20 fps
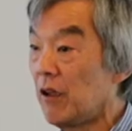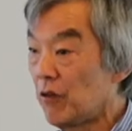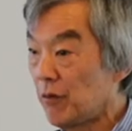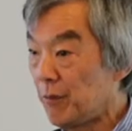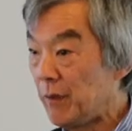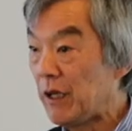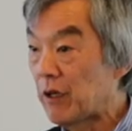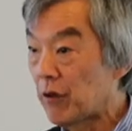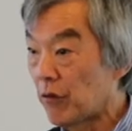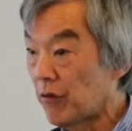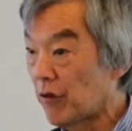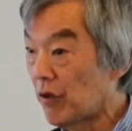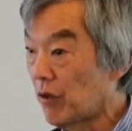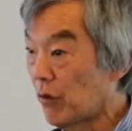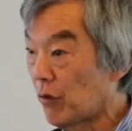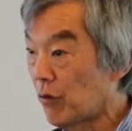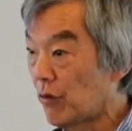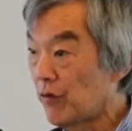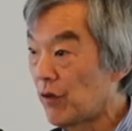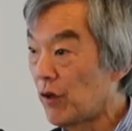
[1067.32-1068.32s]
speakers in
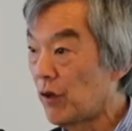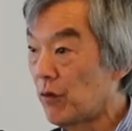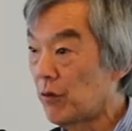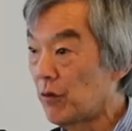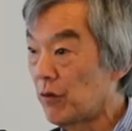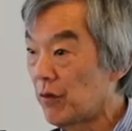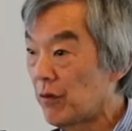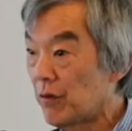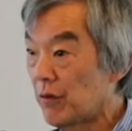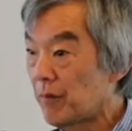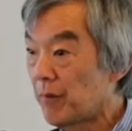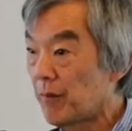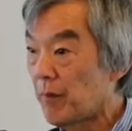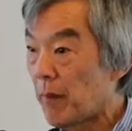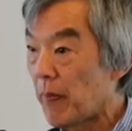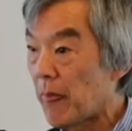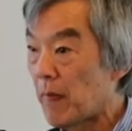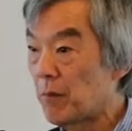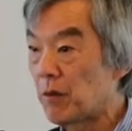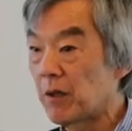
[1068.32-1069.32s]
those phones.
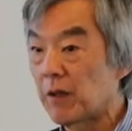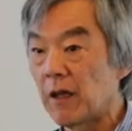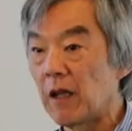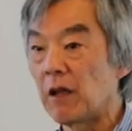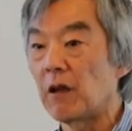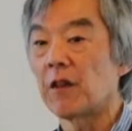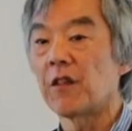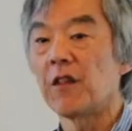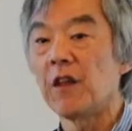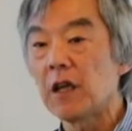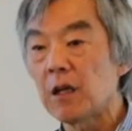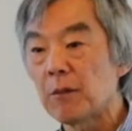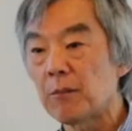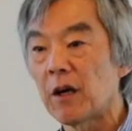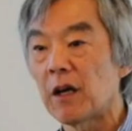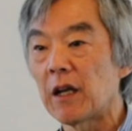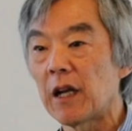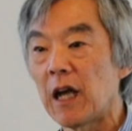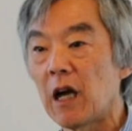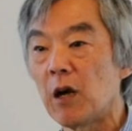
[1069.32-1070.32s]
But now think
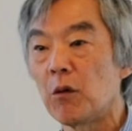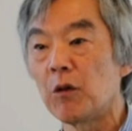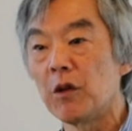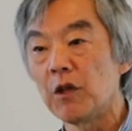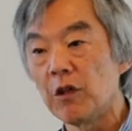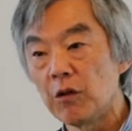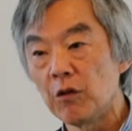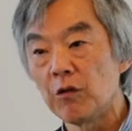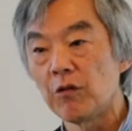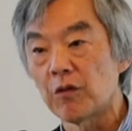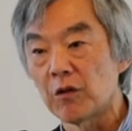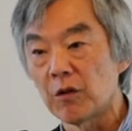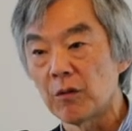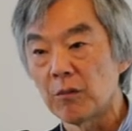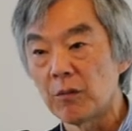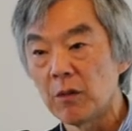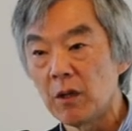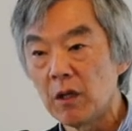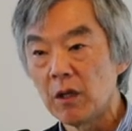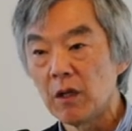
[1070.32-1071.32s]
about how we use
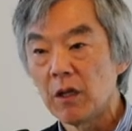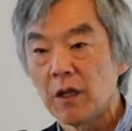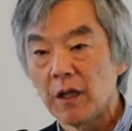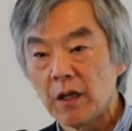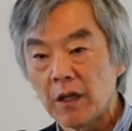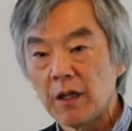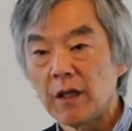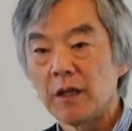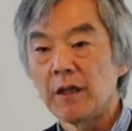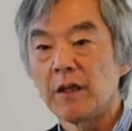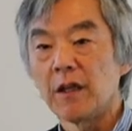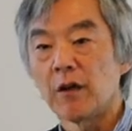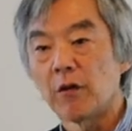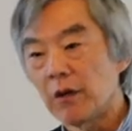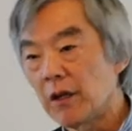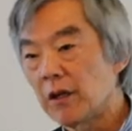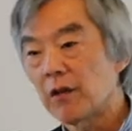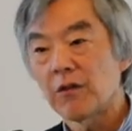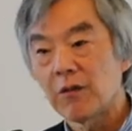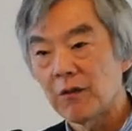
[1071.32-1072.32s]
them.
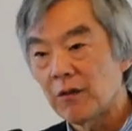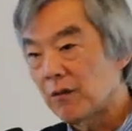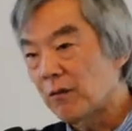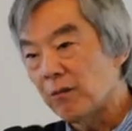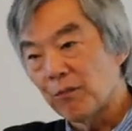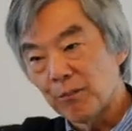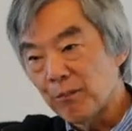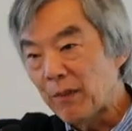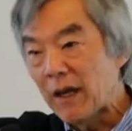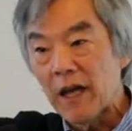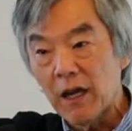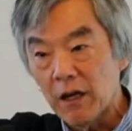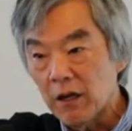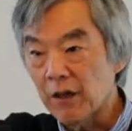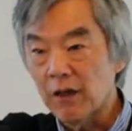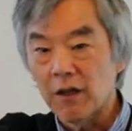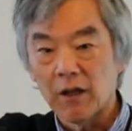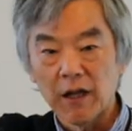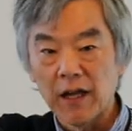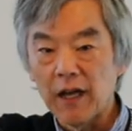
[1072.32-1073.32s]
They're in back
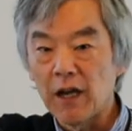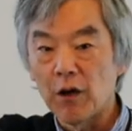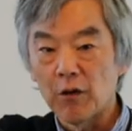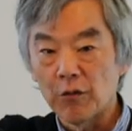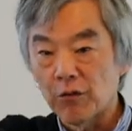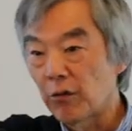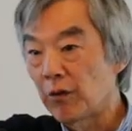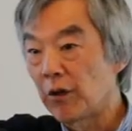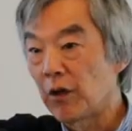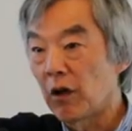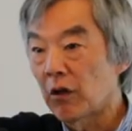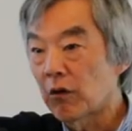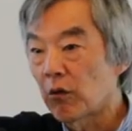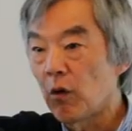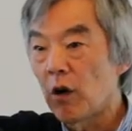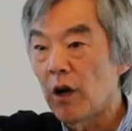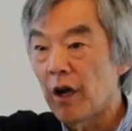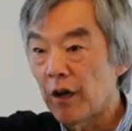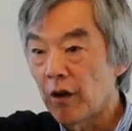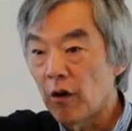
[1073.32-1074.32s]
of a house or in a
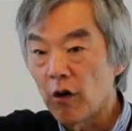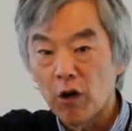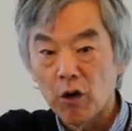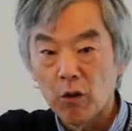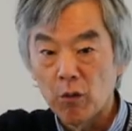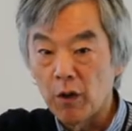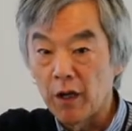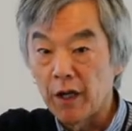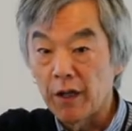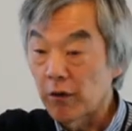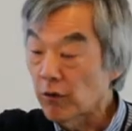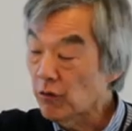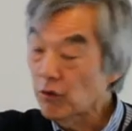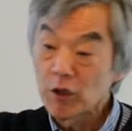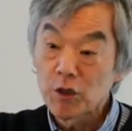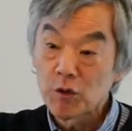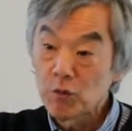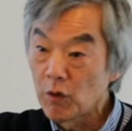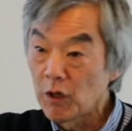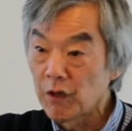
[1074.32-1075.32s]
quiet hallway. There's
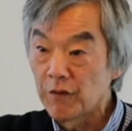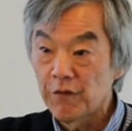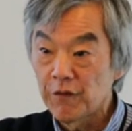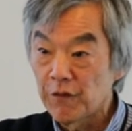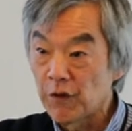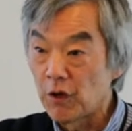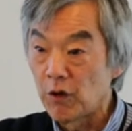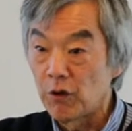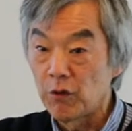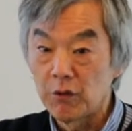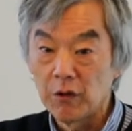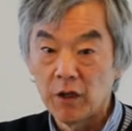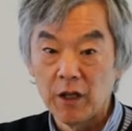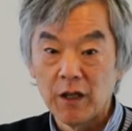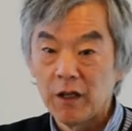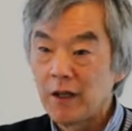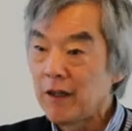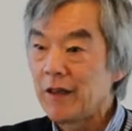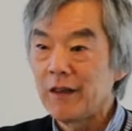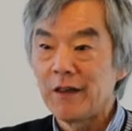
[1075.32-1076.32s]
only one phone.
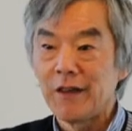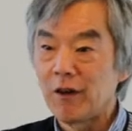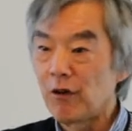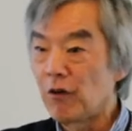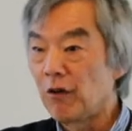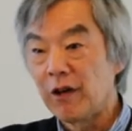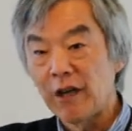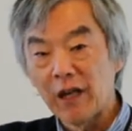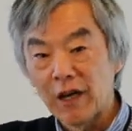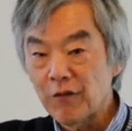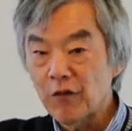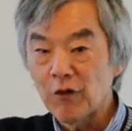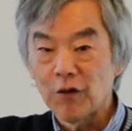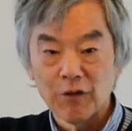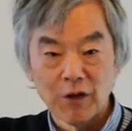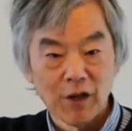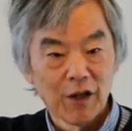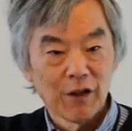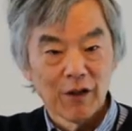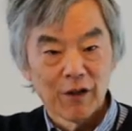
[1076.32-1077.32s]
They're
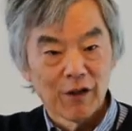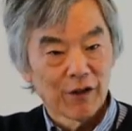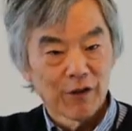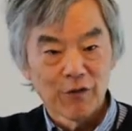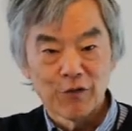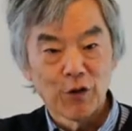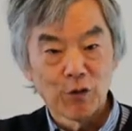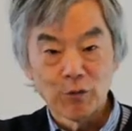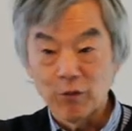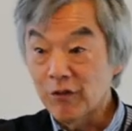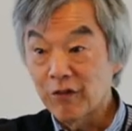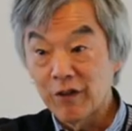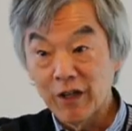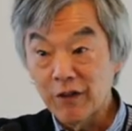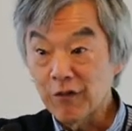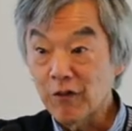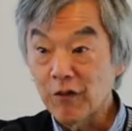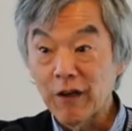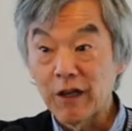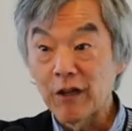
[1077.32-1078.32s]
never the phone was
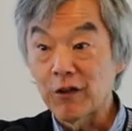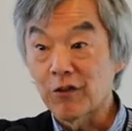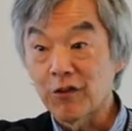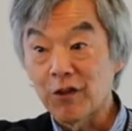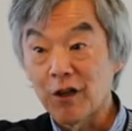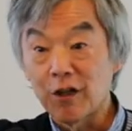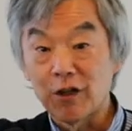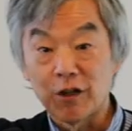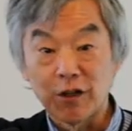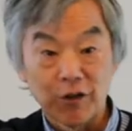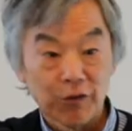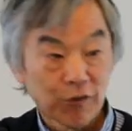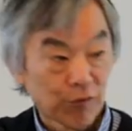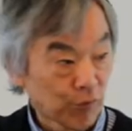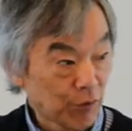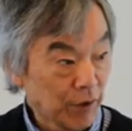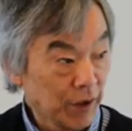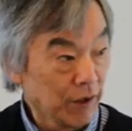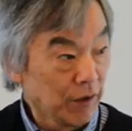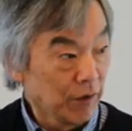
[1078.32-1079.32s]
never outside on the
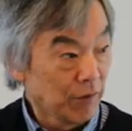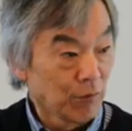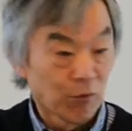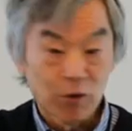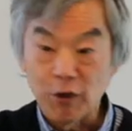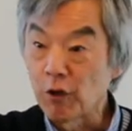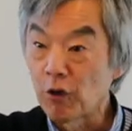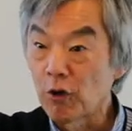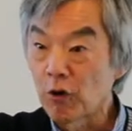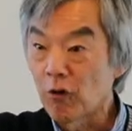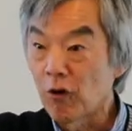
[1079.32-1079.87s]
street while you're